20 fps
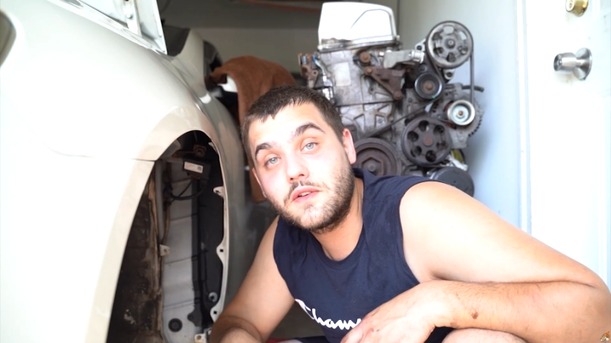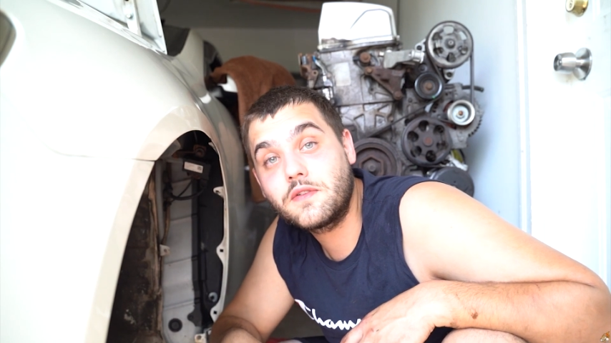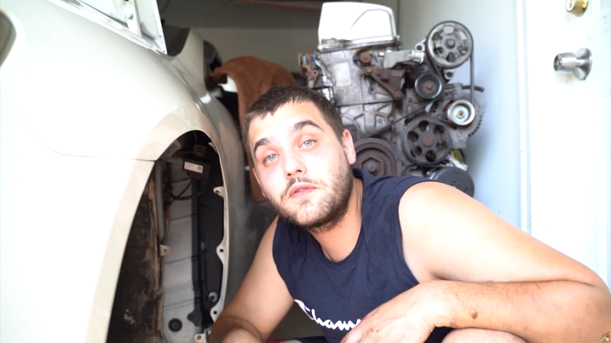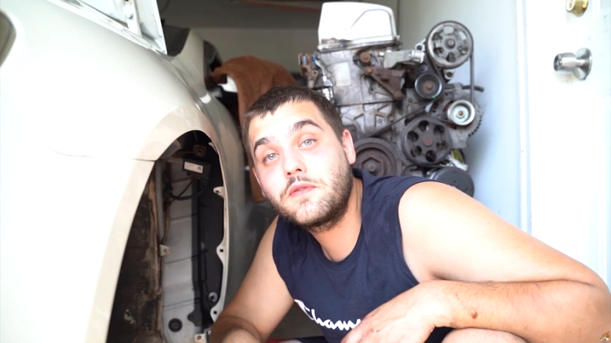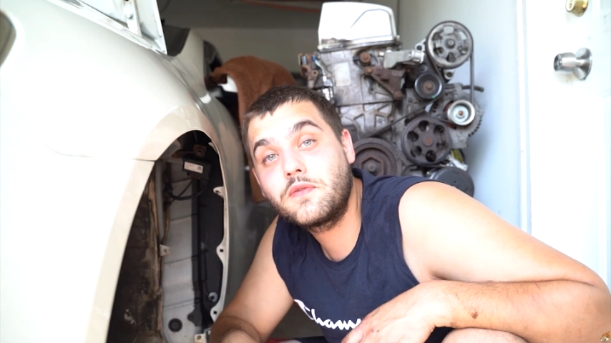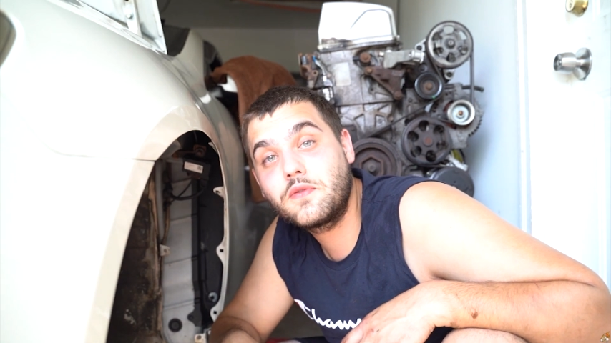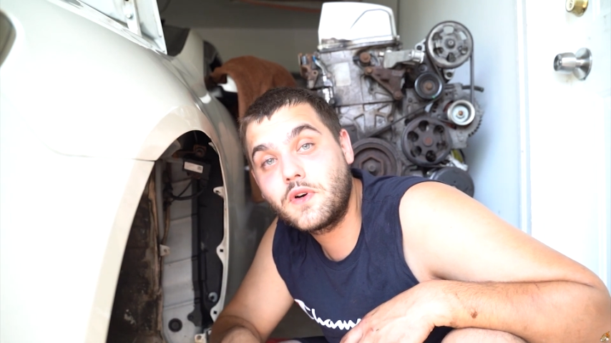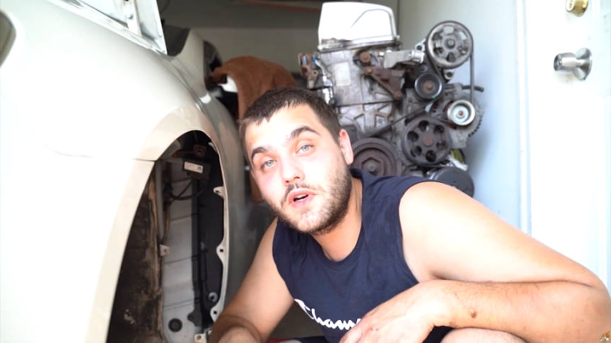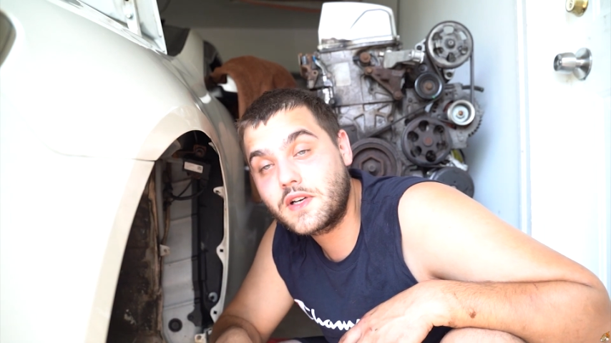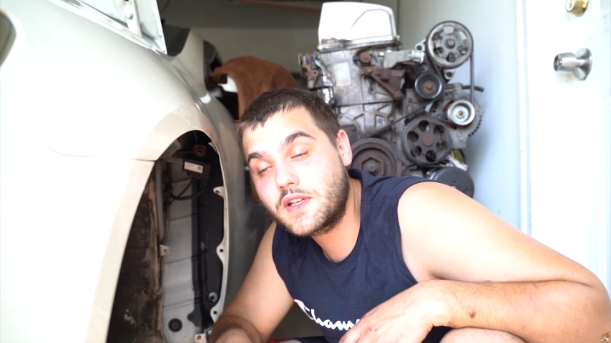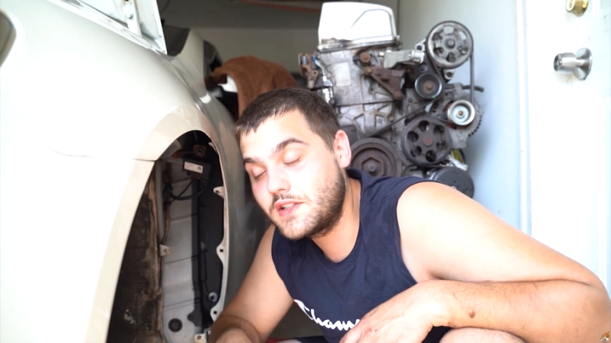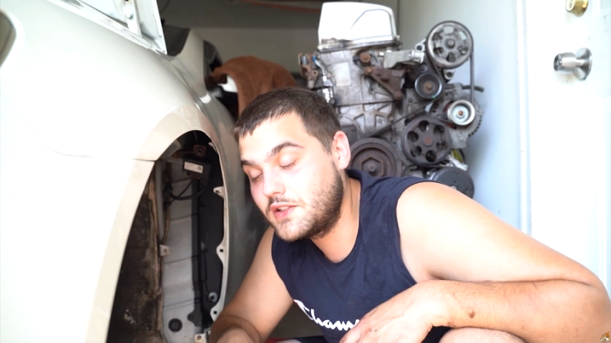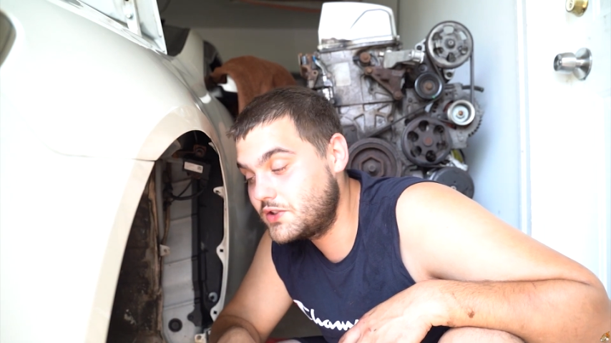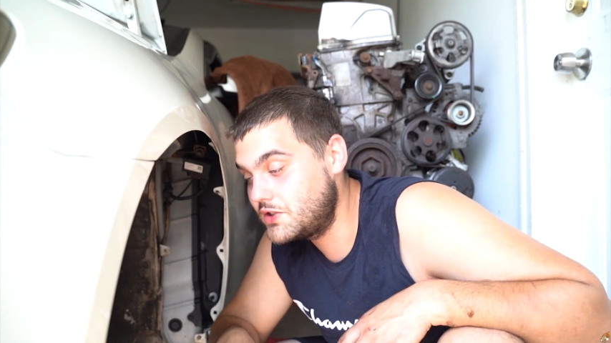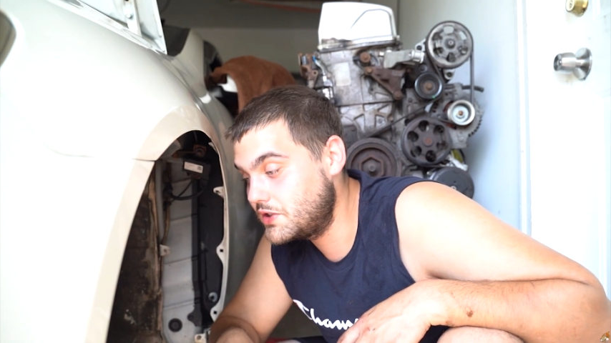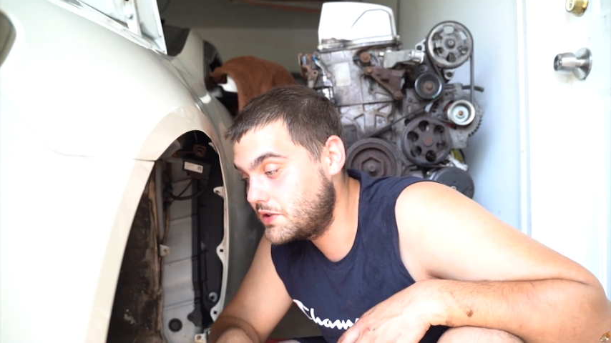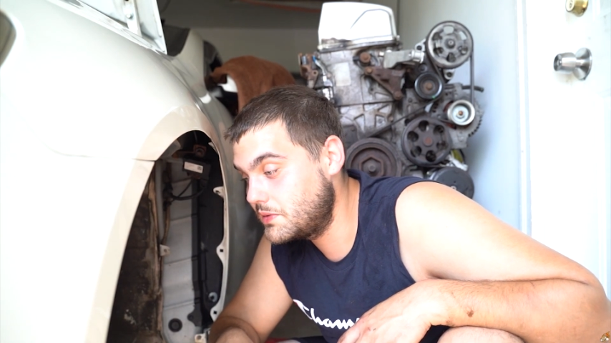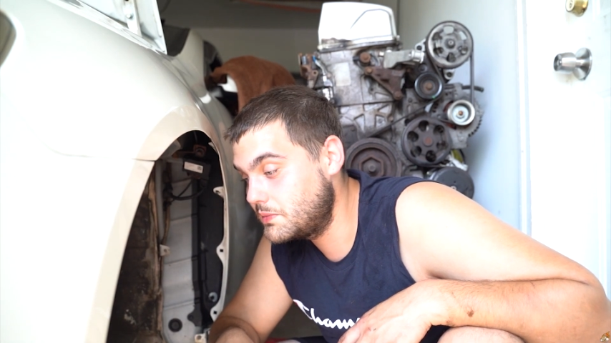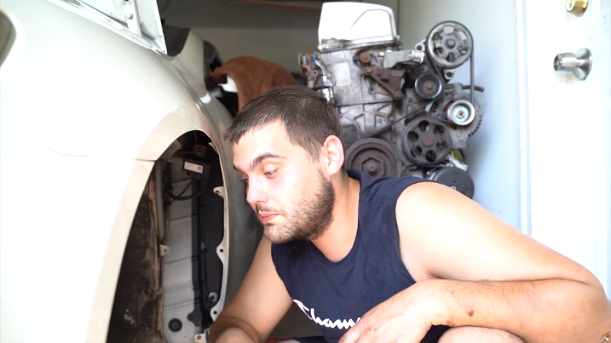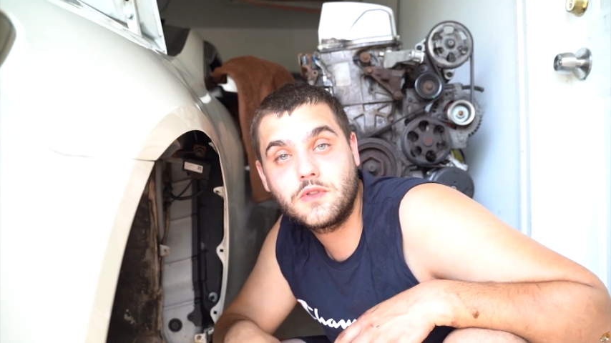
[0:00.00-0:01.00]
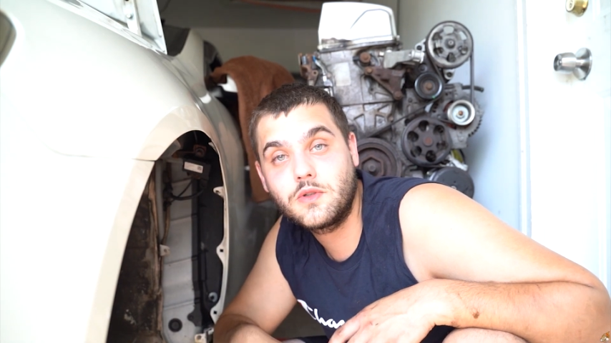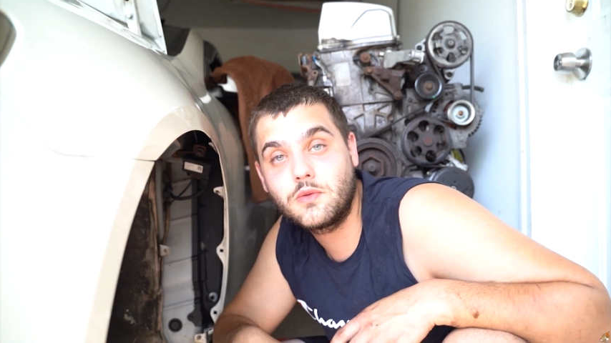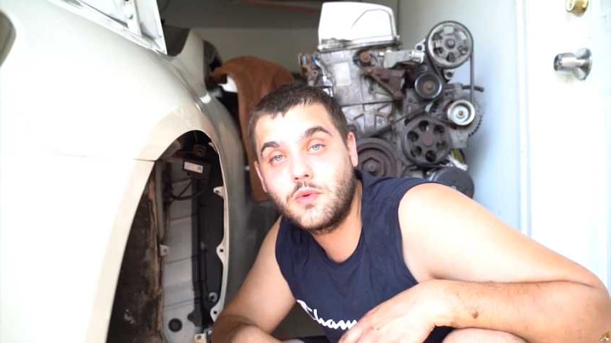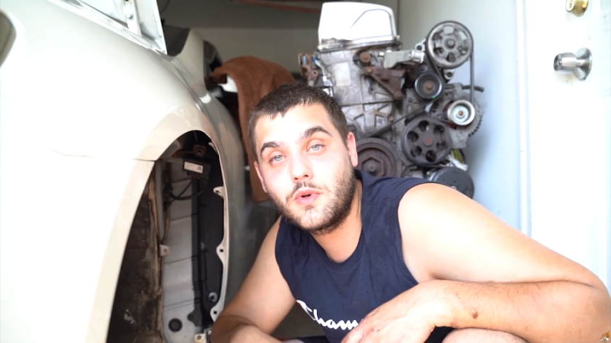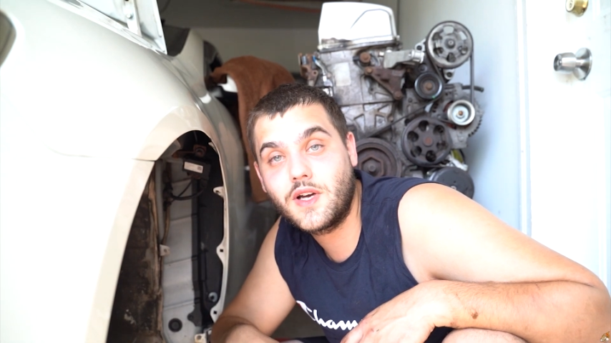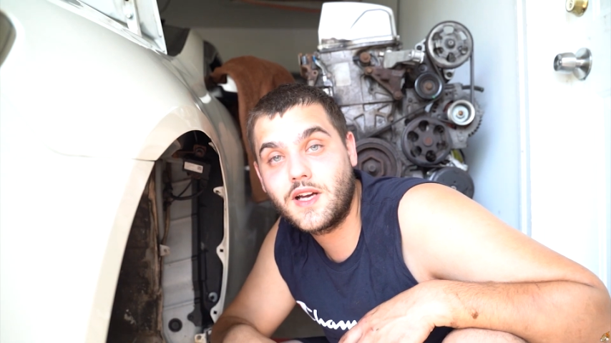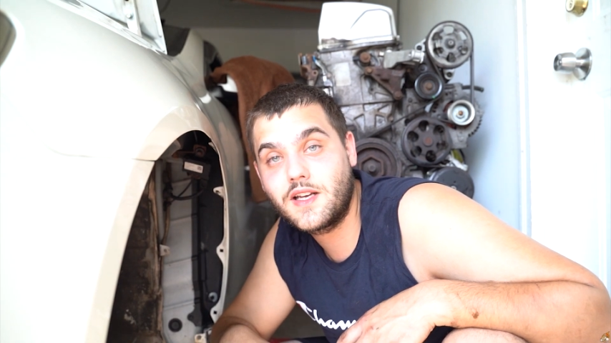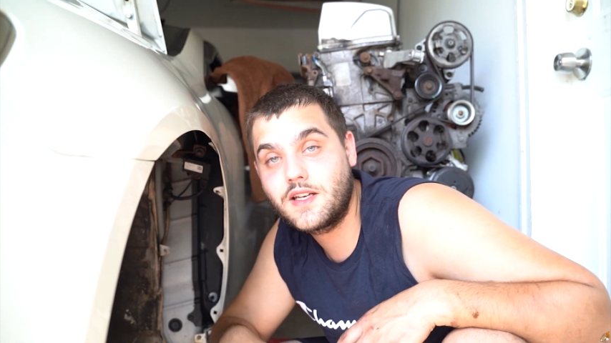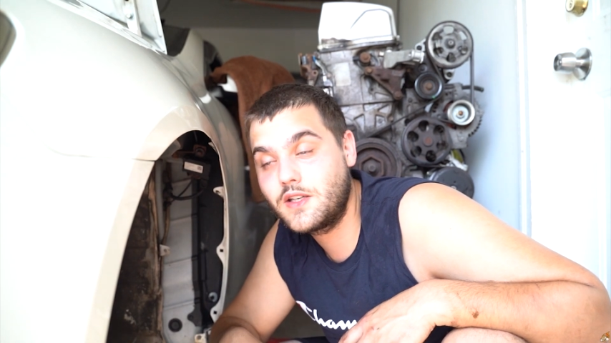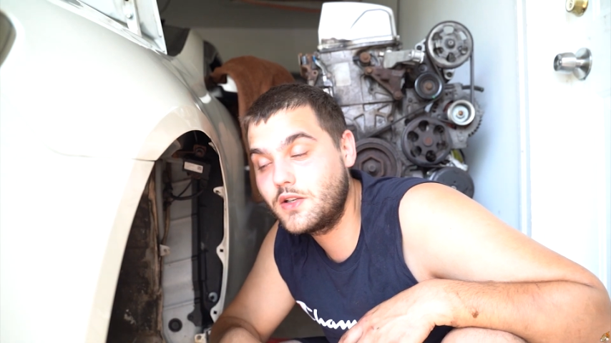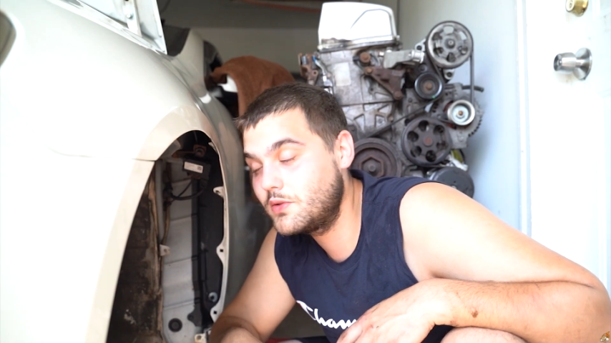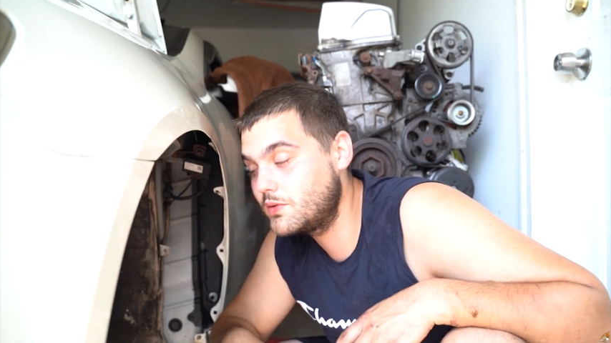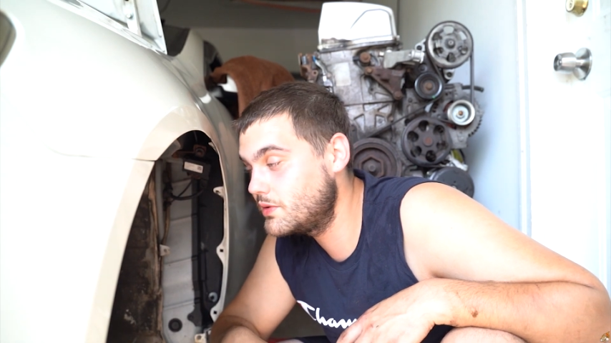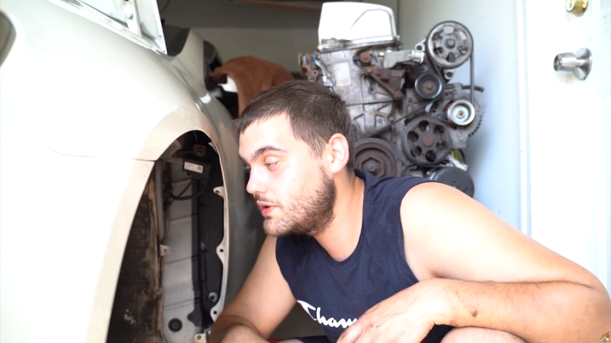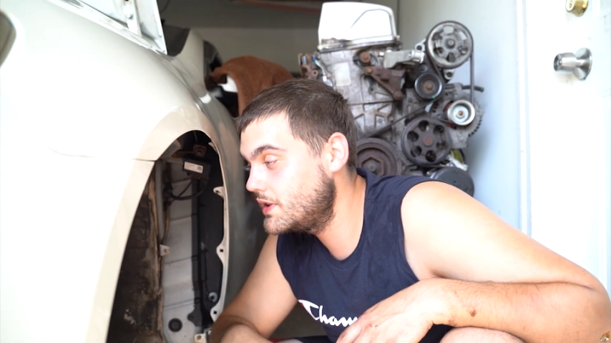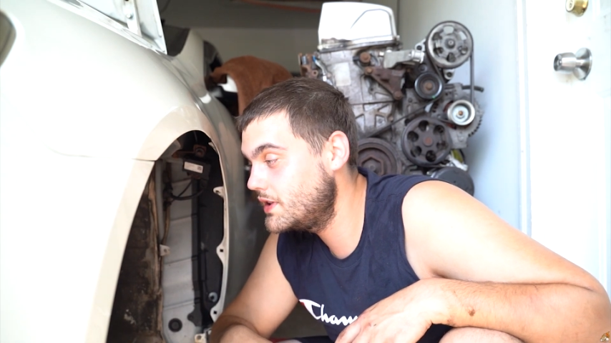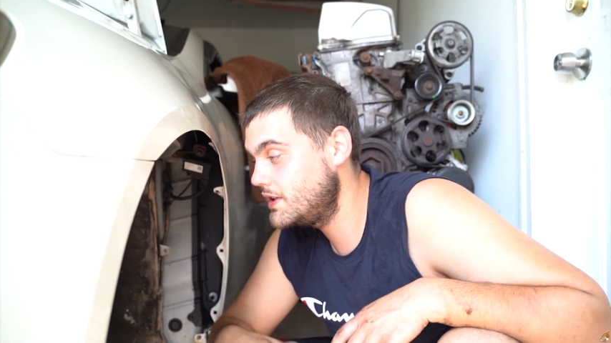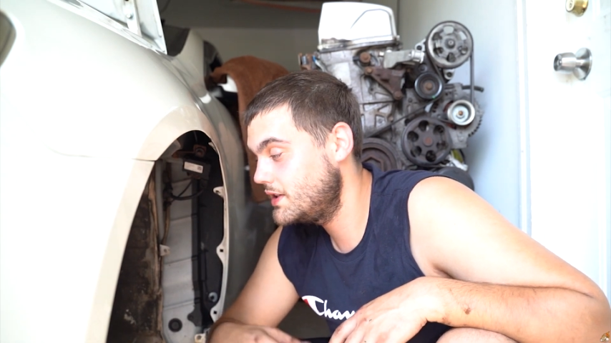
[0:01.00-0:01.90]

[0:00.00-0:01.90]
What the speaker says: f***ing gym. Do what I do.